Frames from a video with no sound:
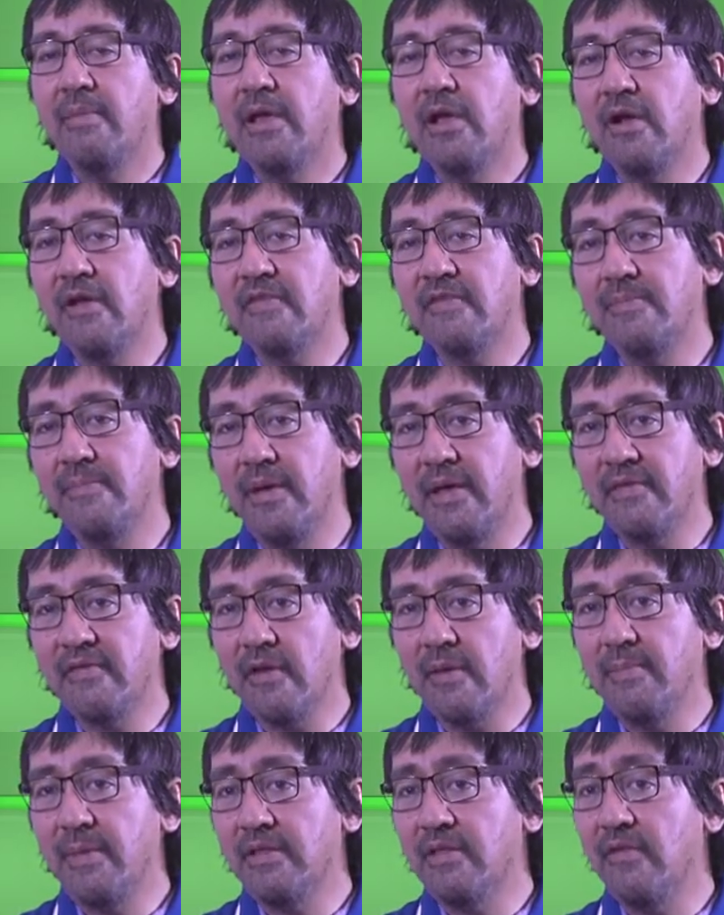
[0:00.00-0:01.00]
Because
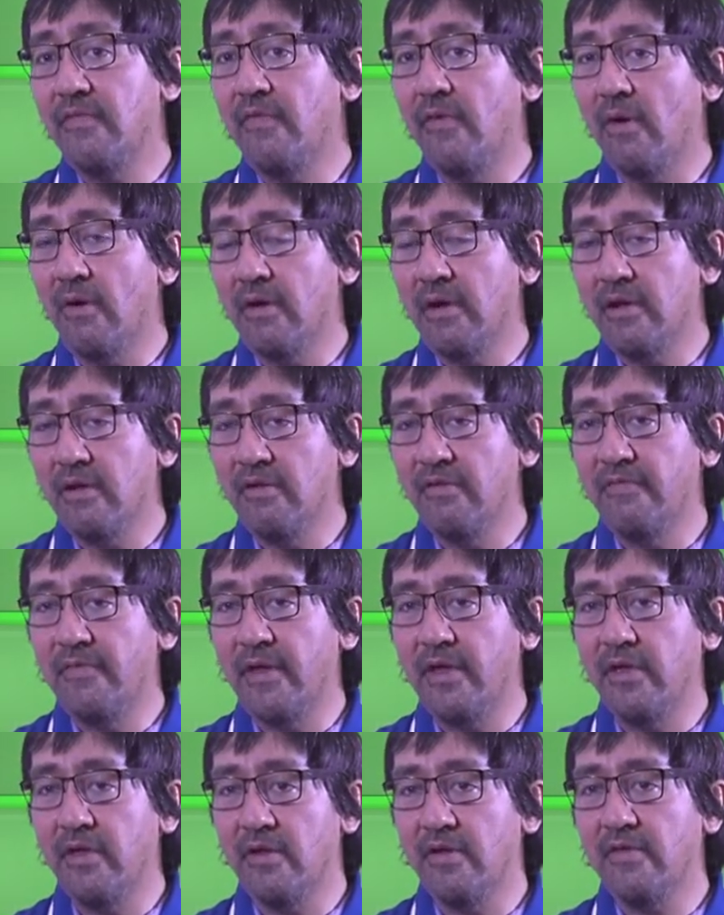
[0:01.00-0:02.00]
myths are metaphorical
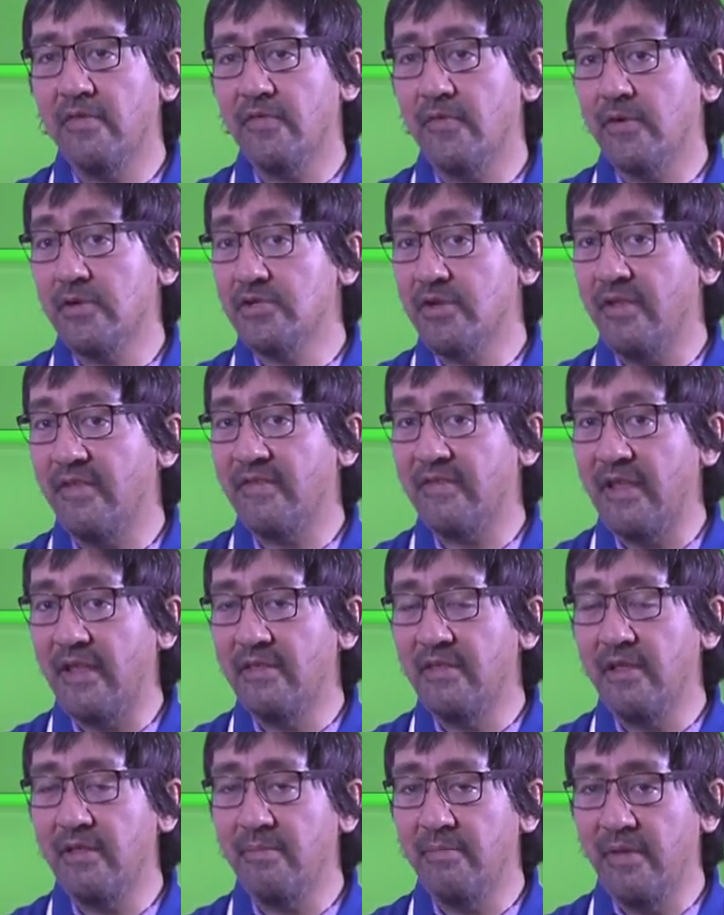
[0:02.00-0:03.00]
figures for
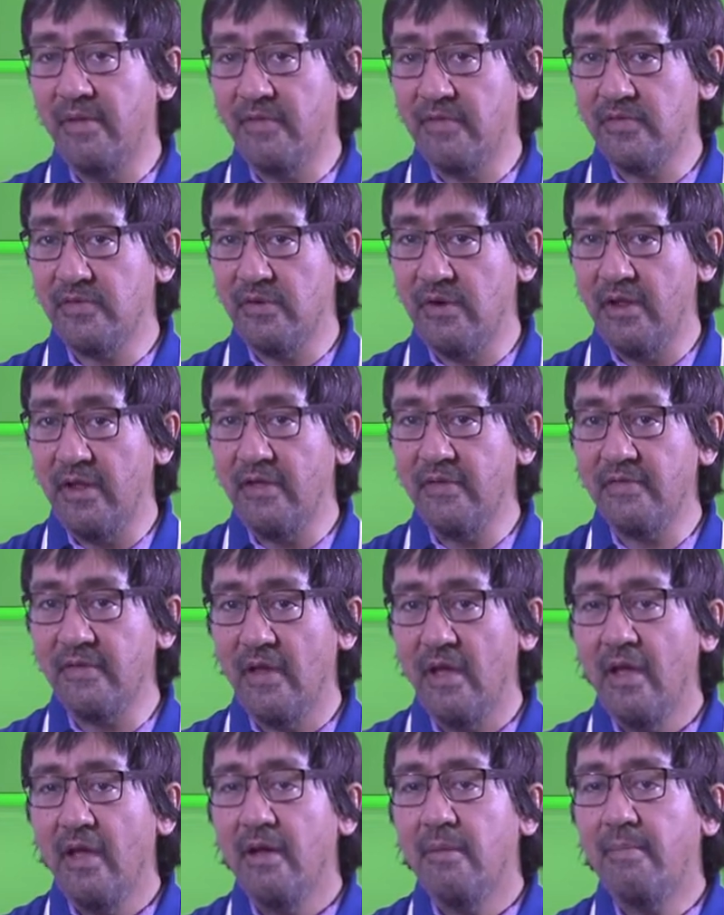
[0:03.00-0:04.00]
transcendent
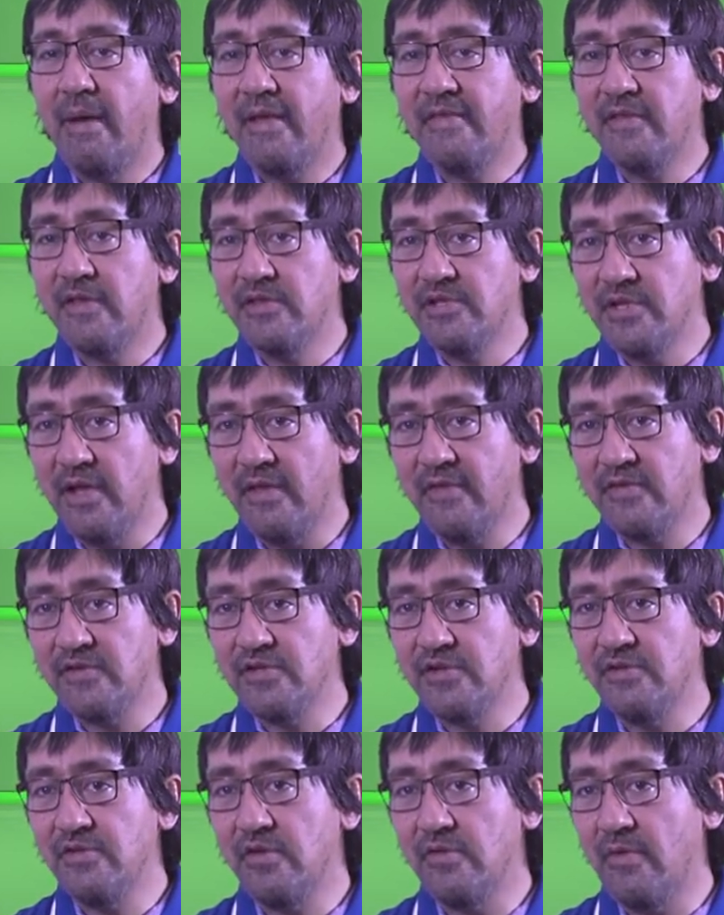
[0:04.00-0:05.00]
mysteries, my
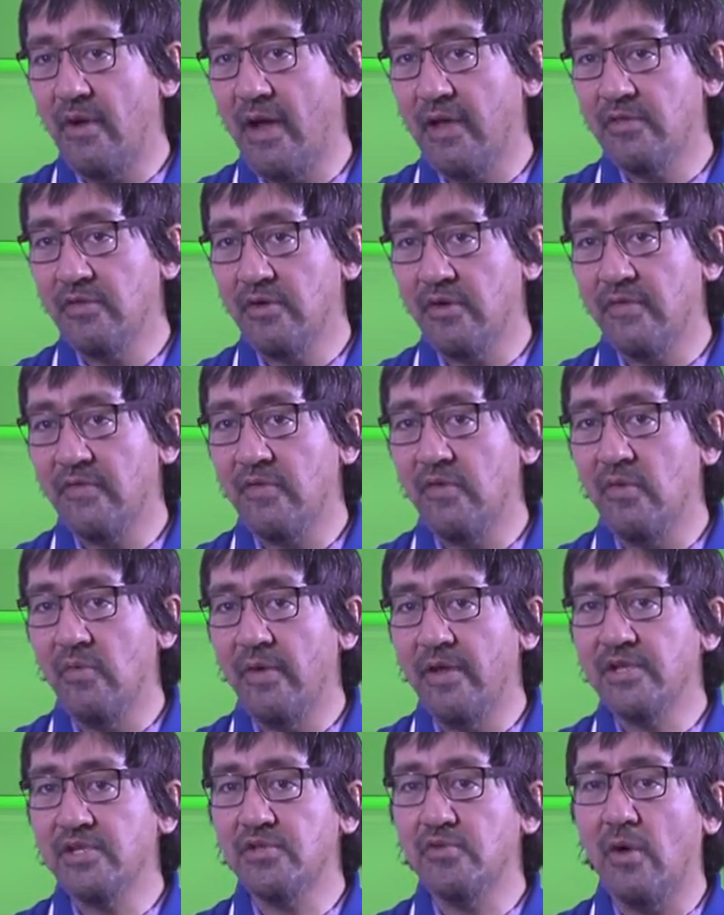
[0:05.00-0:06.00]
suggestion to writers
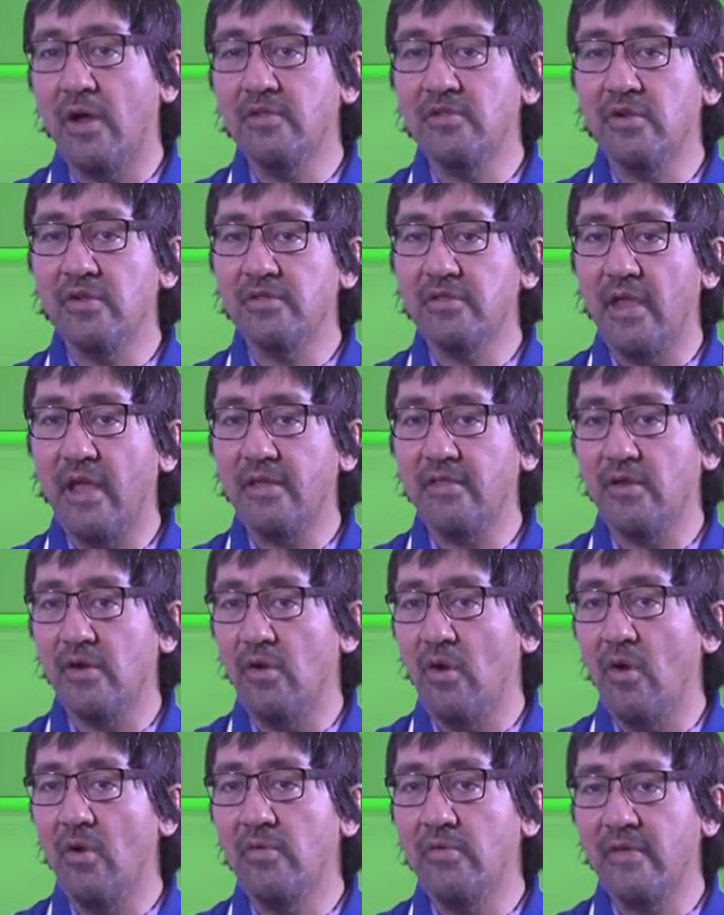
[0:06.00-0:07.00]
who wish to undertake
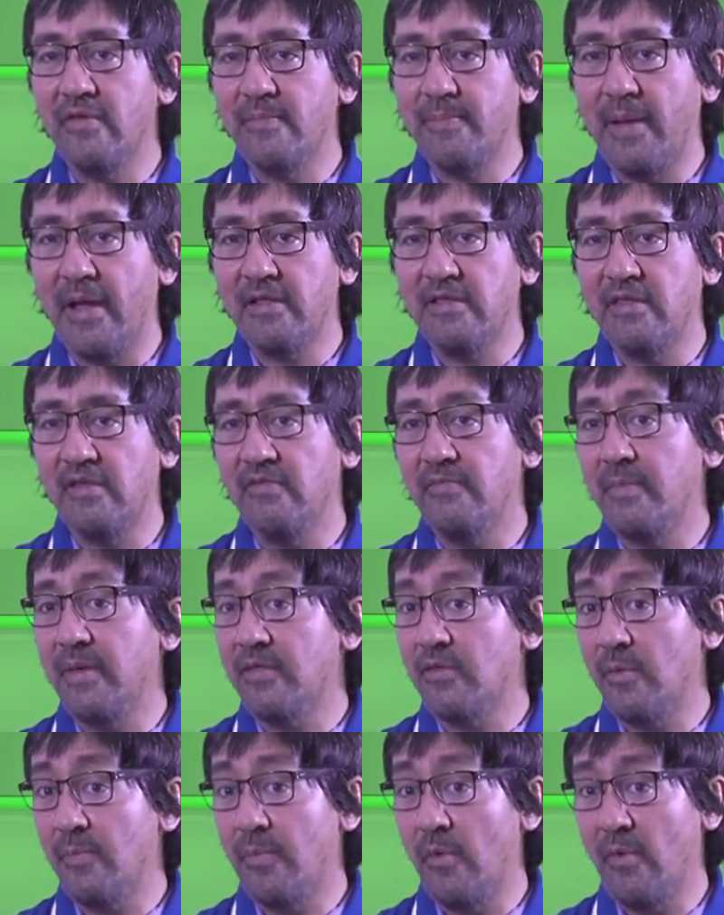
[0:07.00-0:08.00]
their own respective
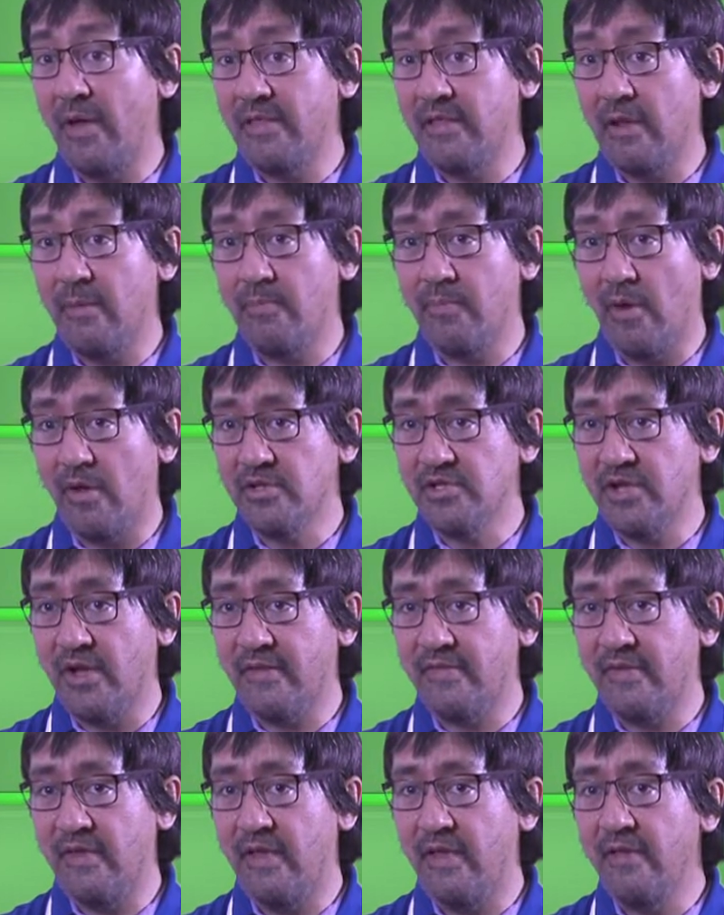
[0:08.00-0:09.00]
mythopoetic
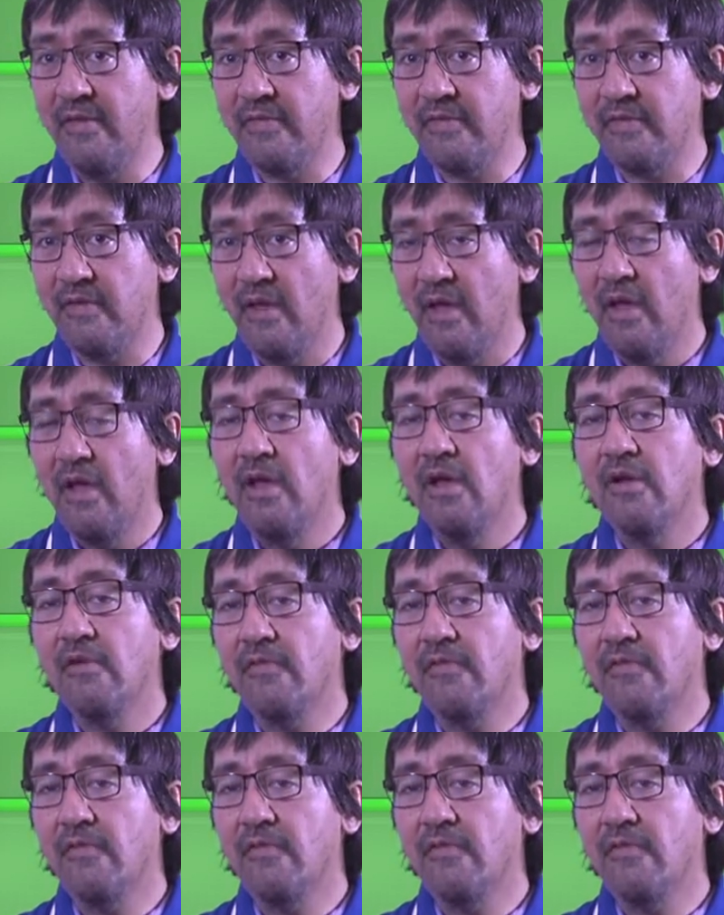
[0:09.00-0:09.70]
projects is,